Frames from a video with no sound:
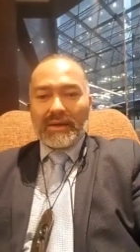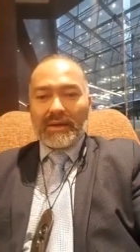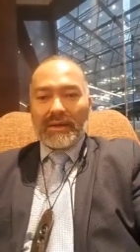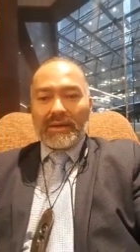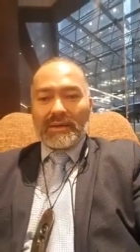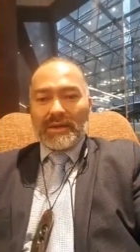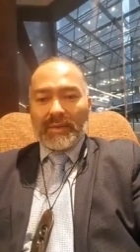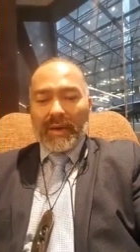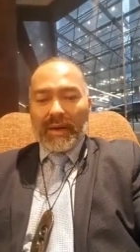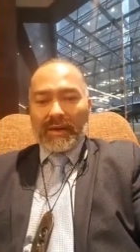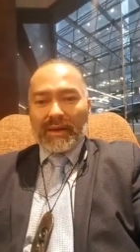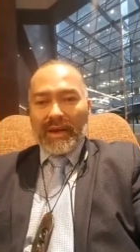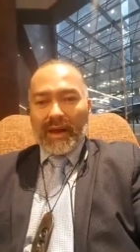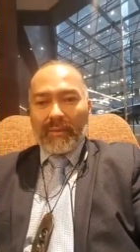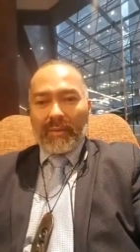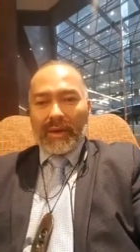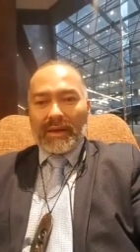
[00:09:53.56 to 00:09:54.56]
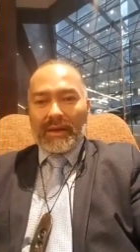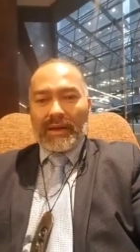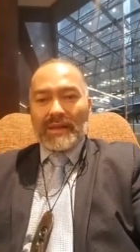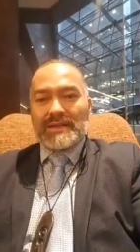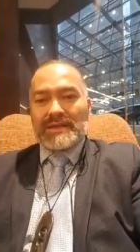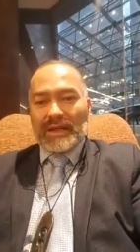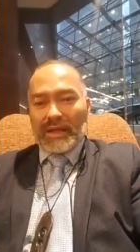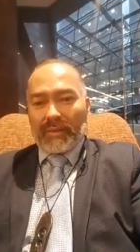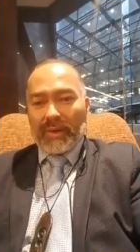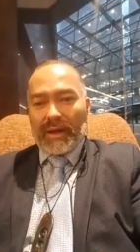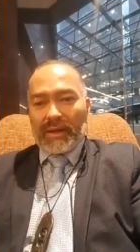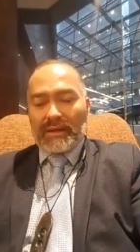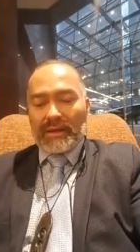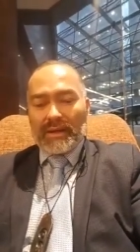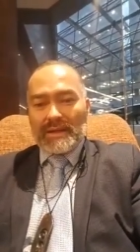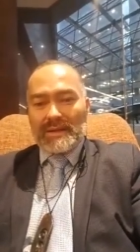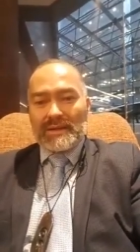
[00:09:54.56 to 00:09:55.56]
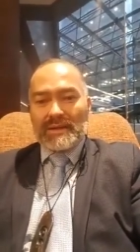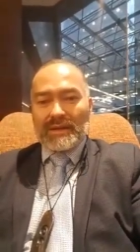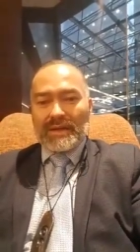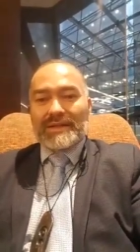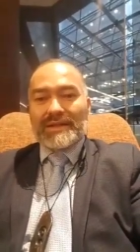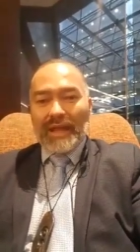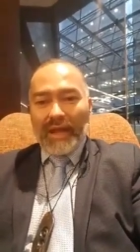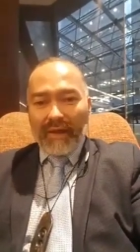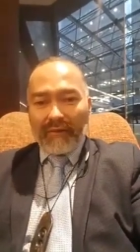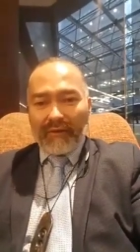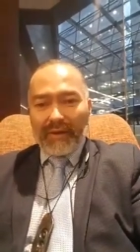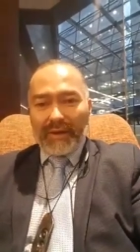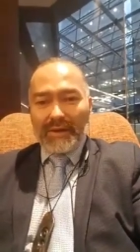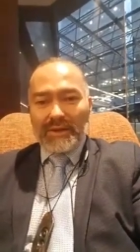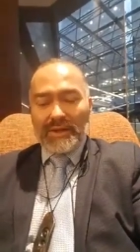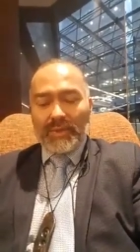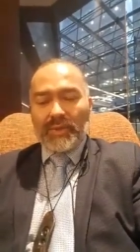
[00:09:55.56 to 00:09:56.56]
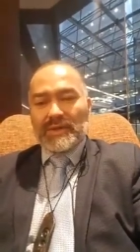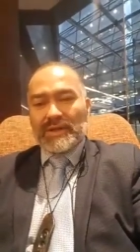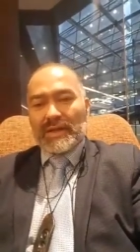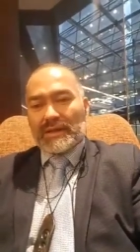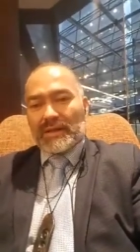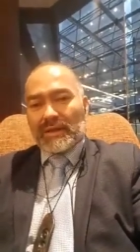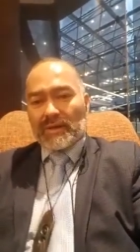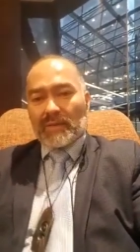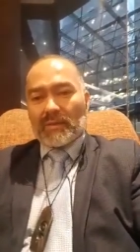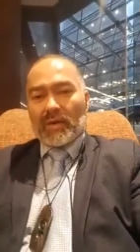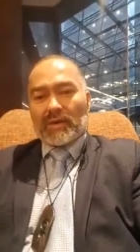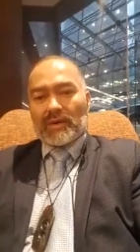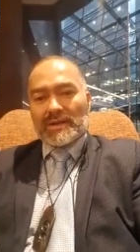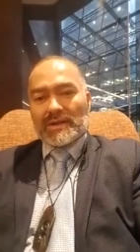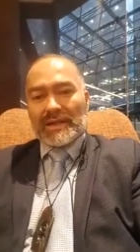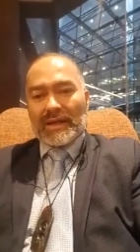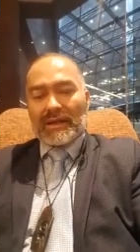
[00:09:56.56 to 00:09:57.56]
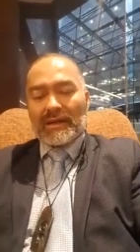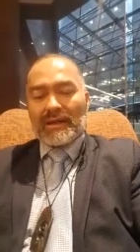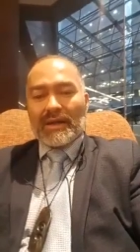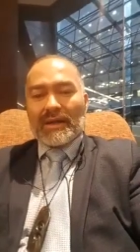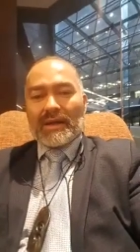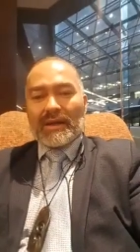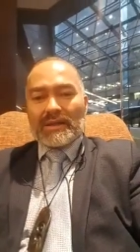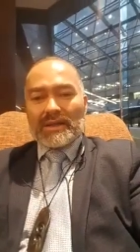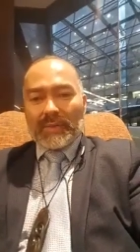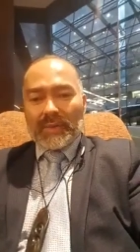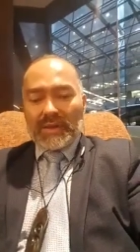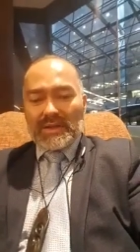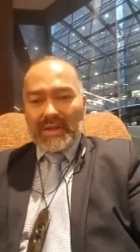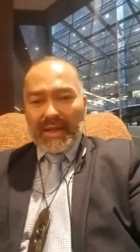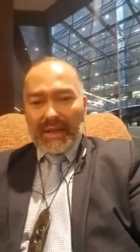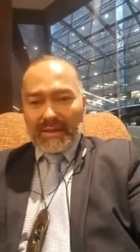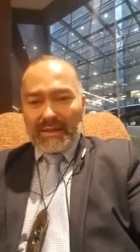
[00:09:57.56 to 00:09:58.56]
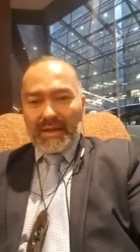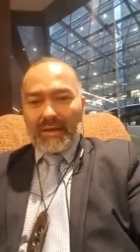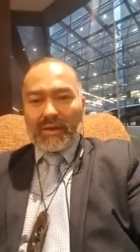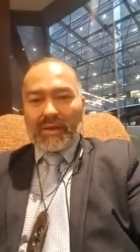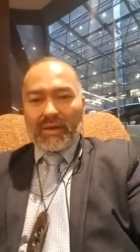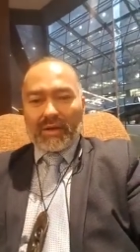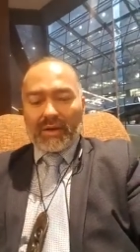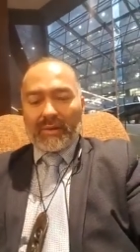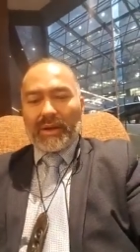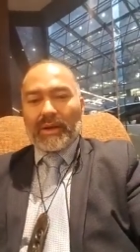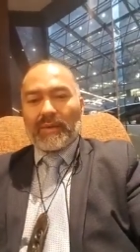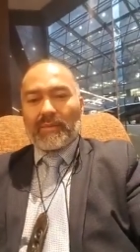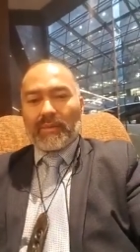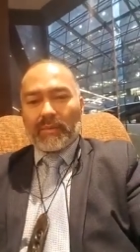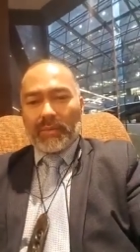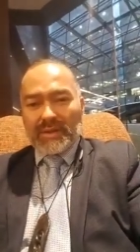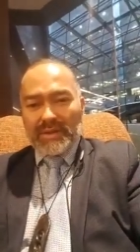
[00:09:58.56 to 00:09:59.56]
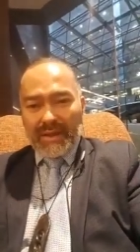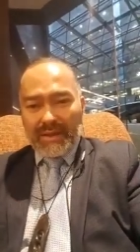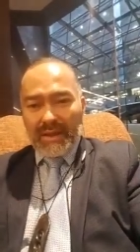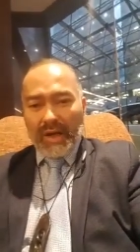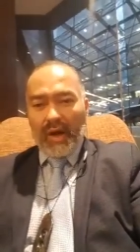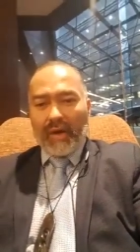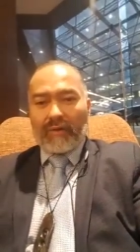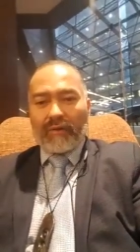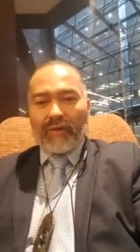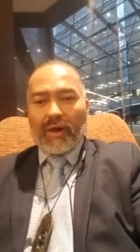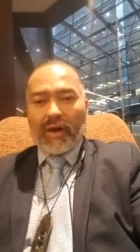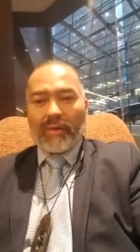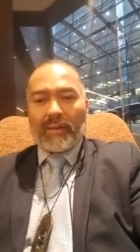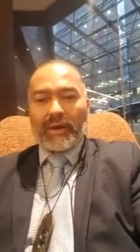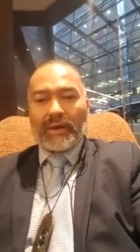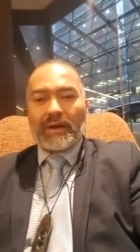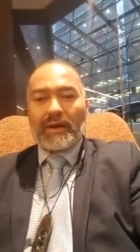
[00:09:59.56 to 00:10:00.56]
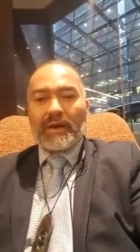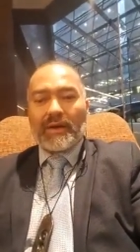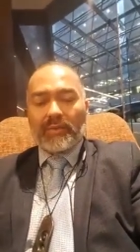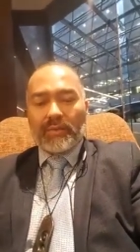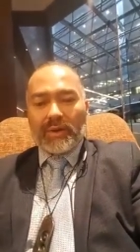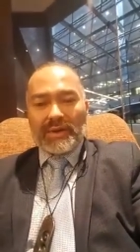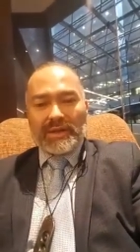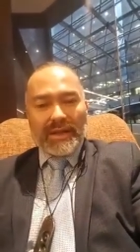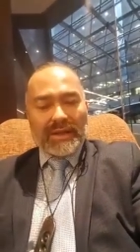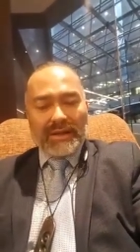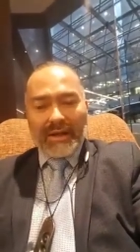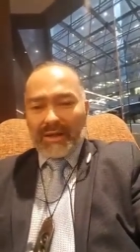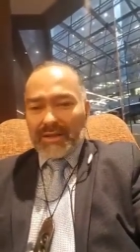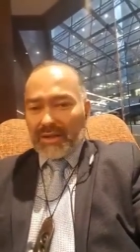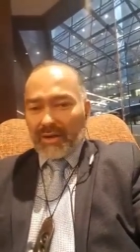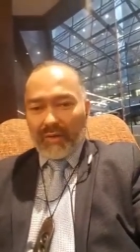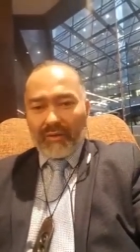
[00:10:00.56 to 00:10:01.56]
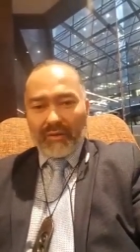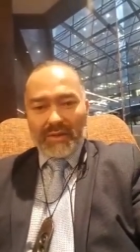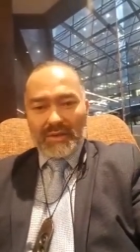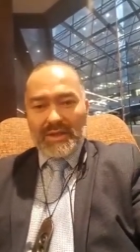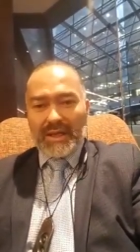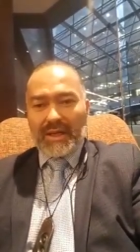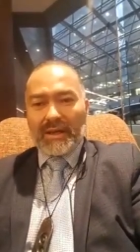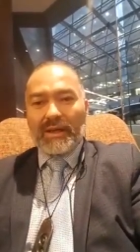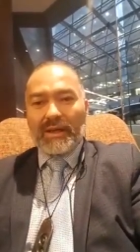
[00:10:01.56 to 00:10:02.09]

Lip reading: to be able to come in and celebrate this effort to protect our democracy, to protect our economy, protect our environment, protect our sovereignty